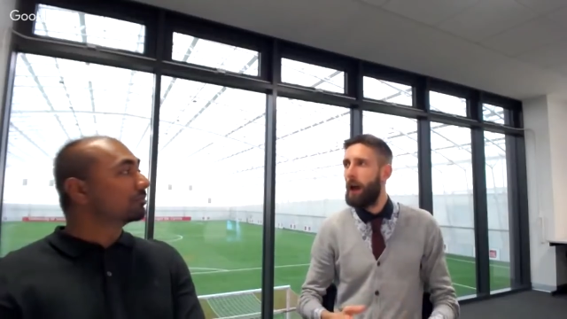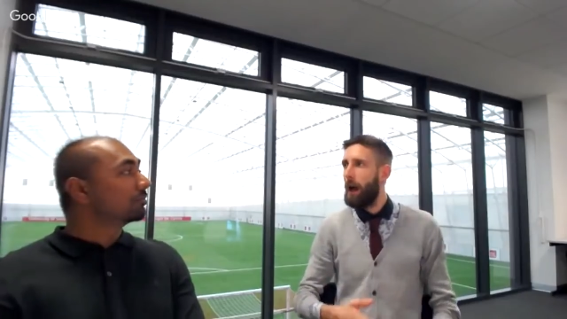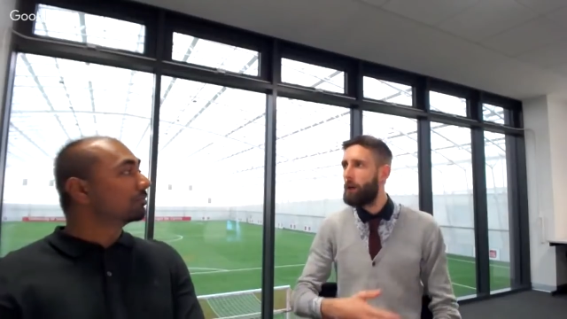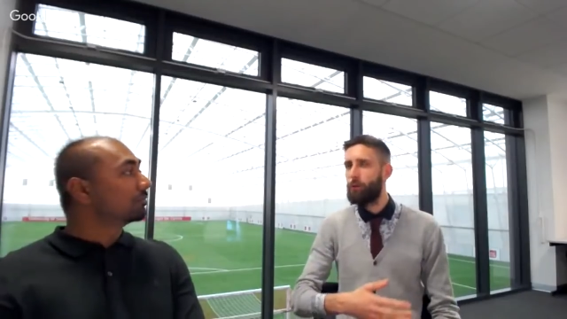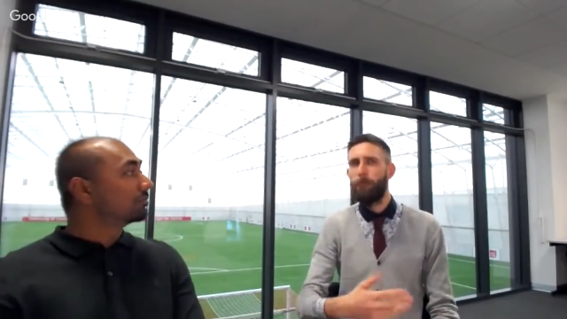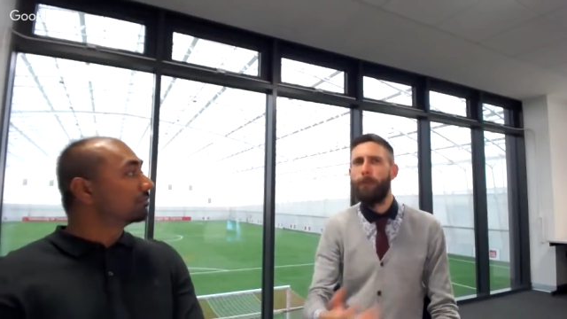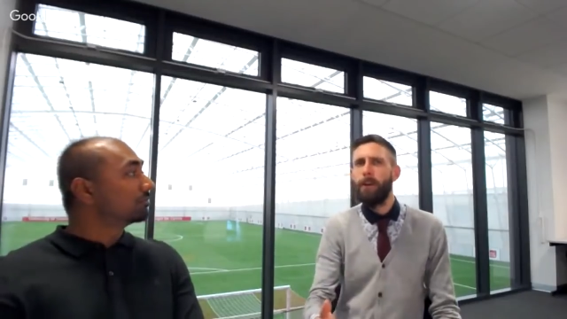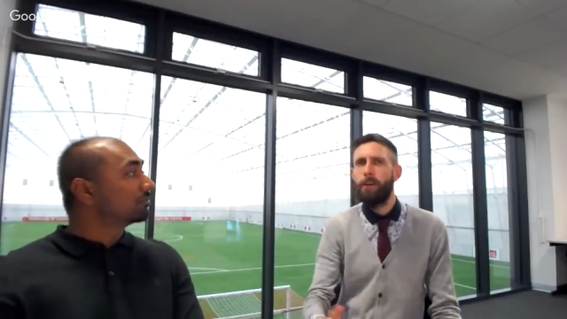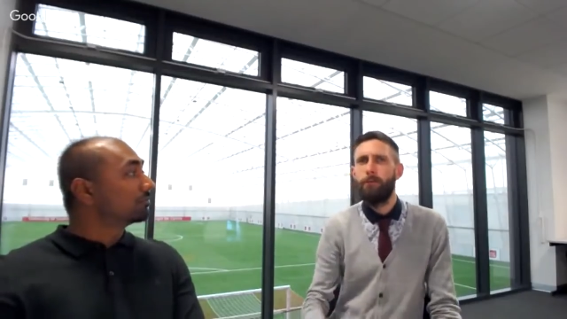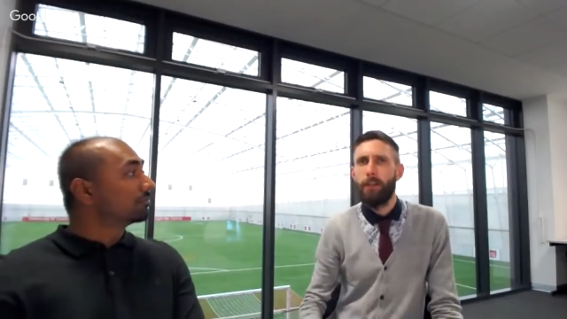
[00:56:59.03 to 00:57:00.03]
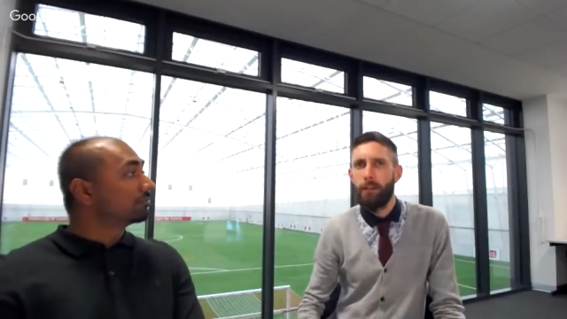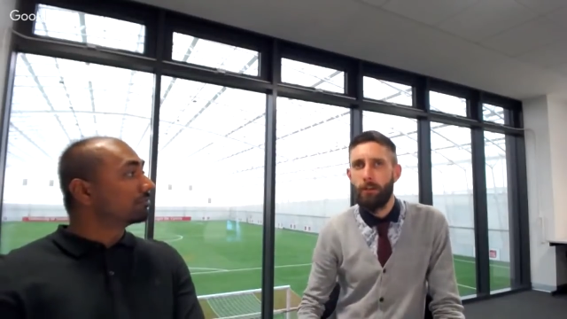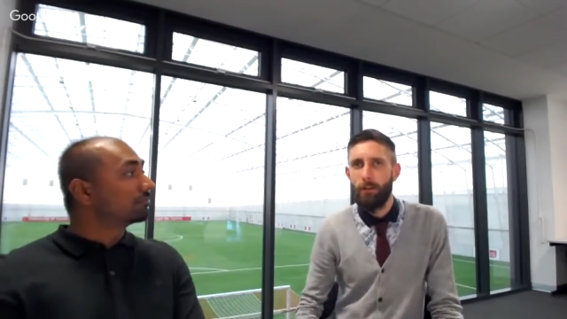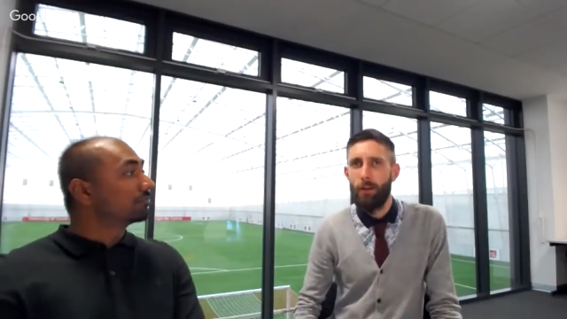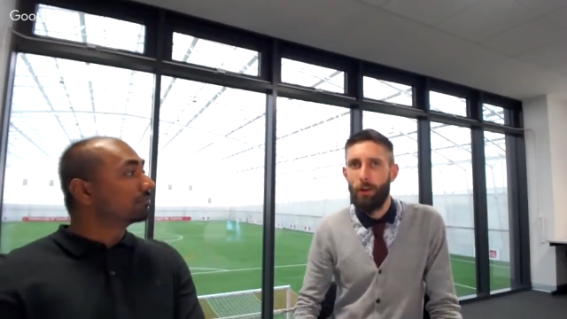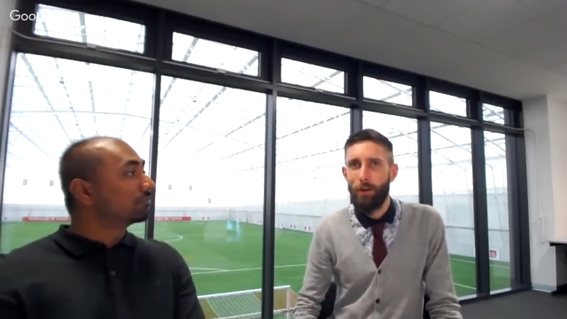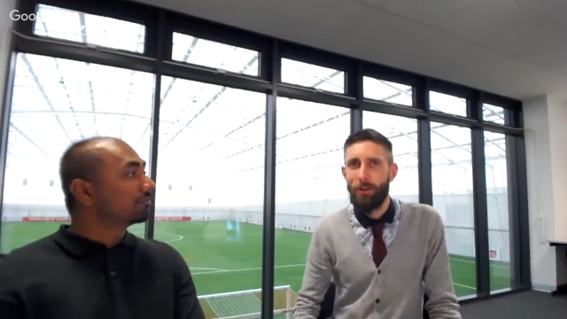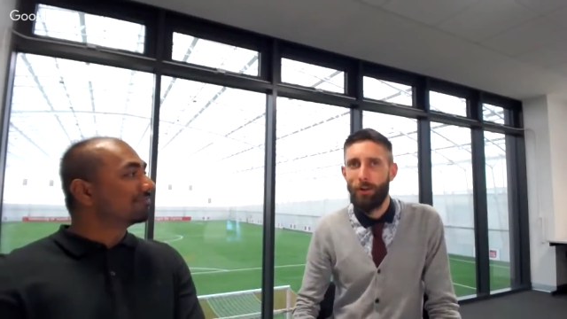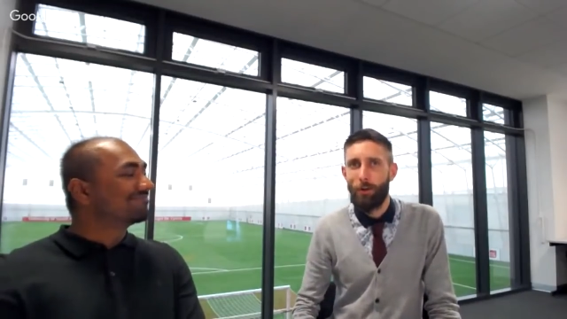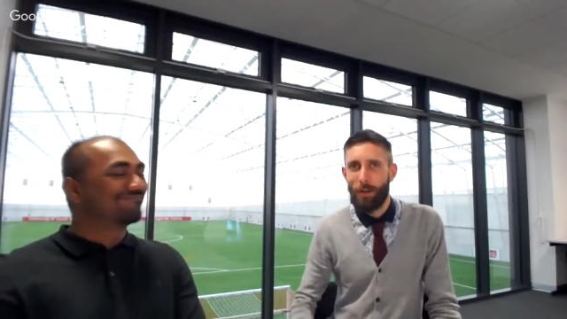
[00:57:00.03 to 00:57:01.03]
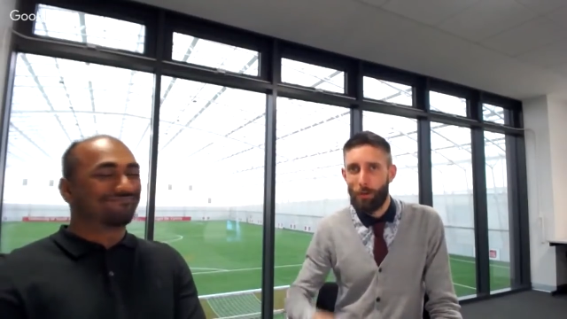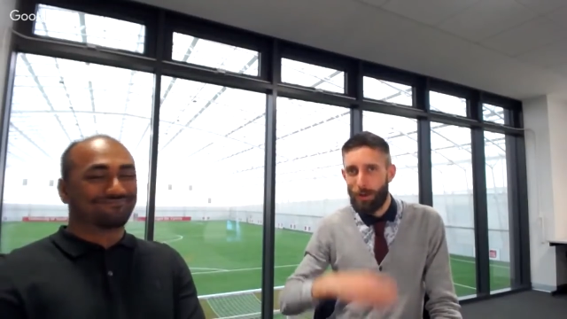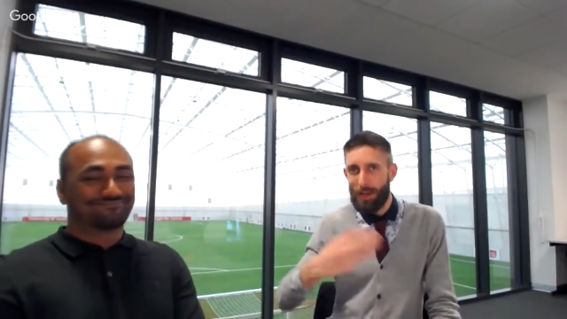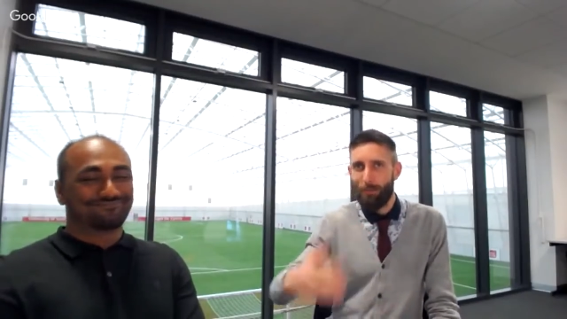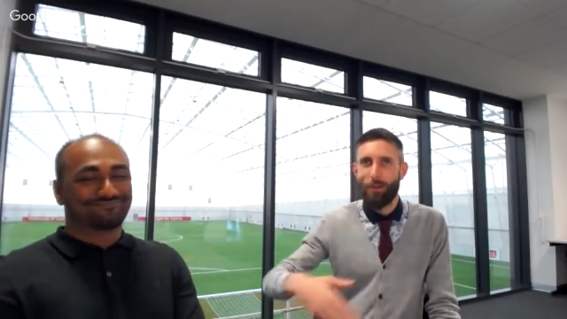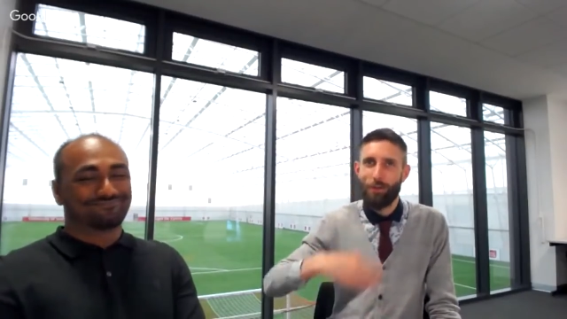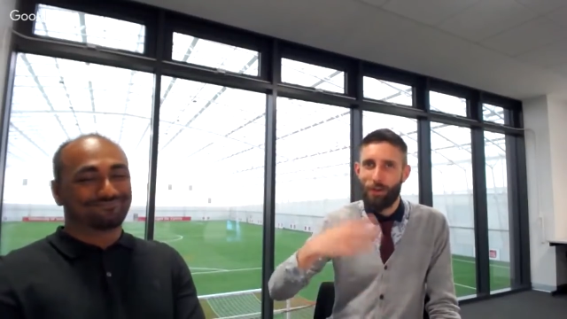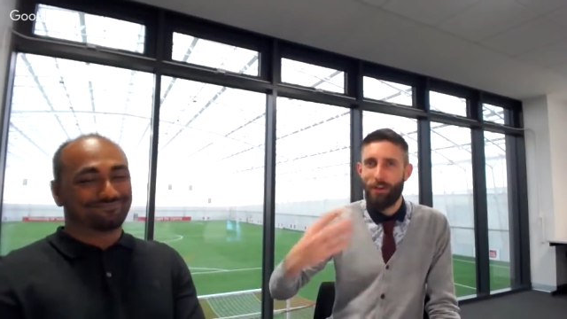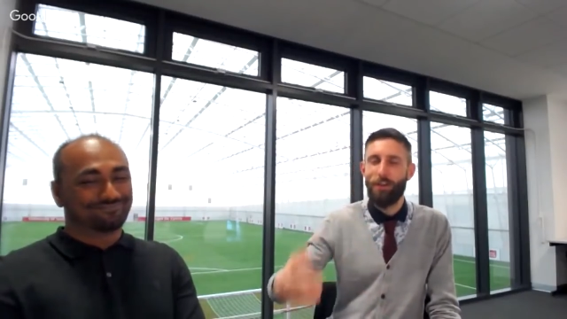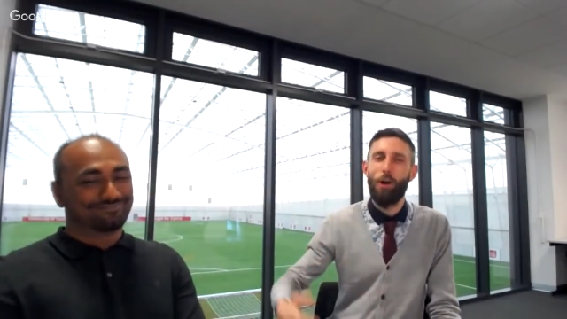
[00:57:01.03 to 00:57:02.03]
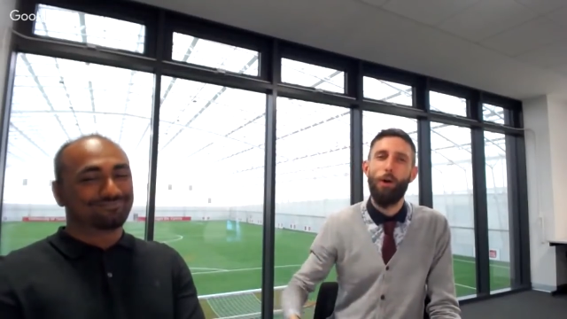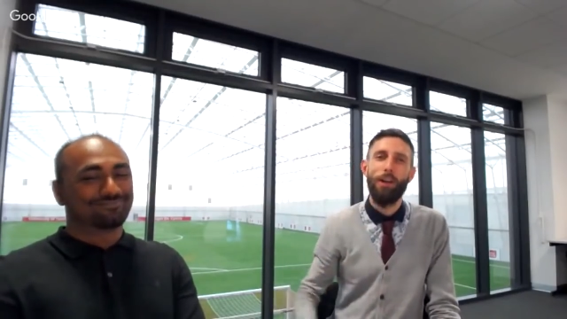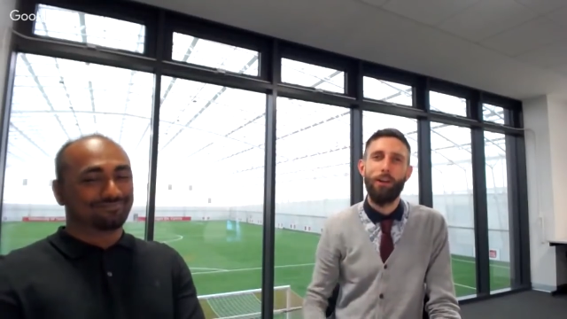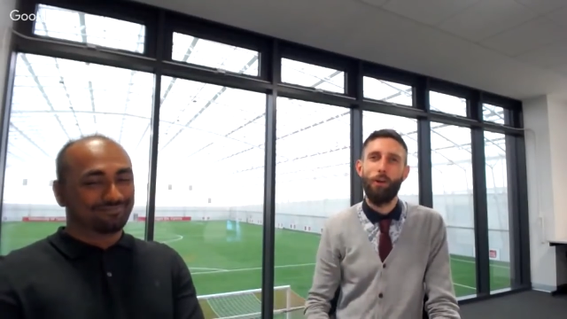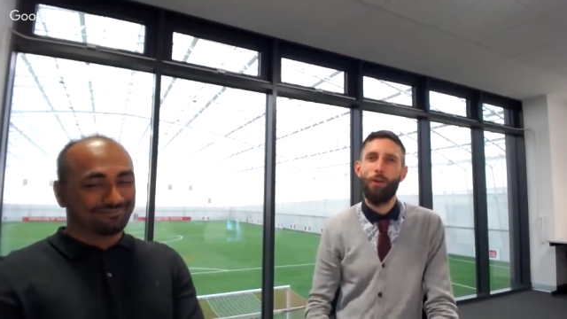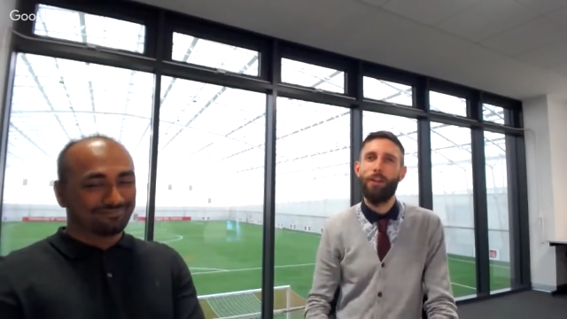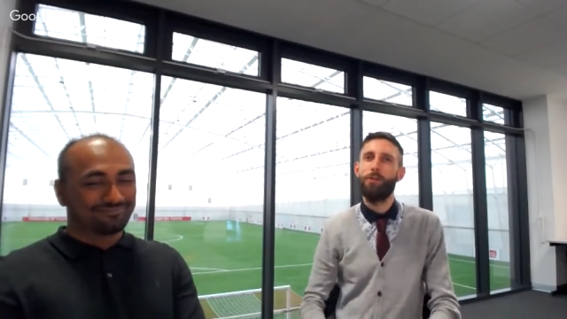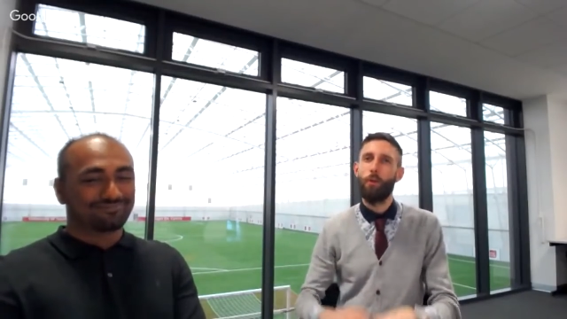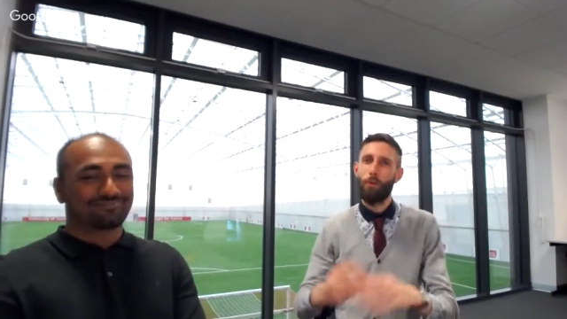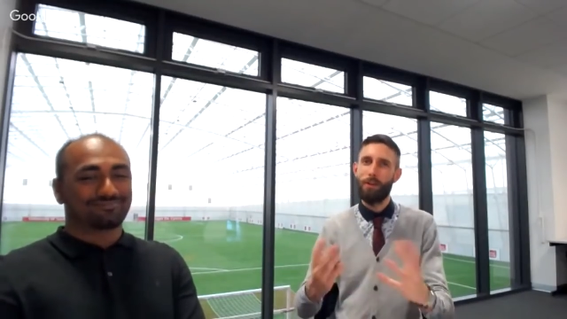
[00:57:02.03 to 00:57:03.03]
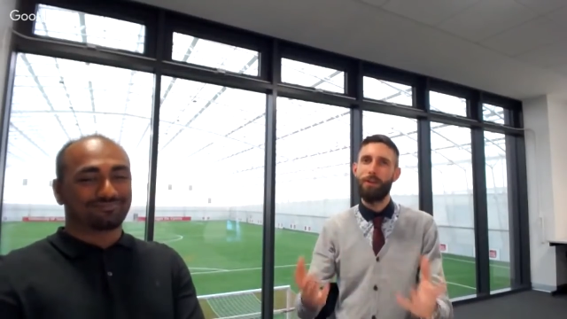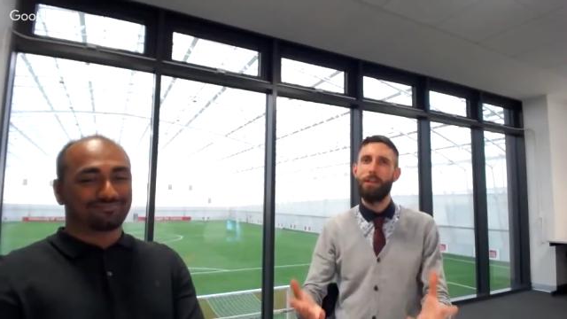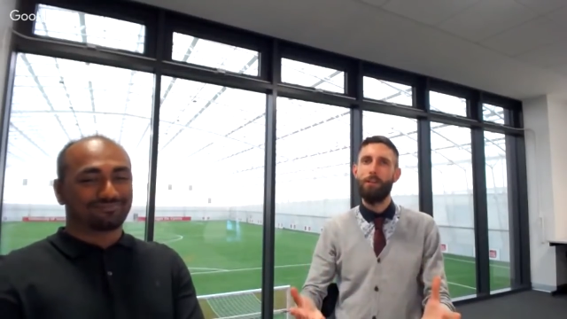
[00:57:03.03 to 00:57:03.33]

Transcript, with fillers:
Speaker 1: how to effectively learn. Okay, we keep the journey going and going. That's what we want to see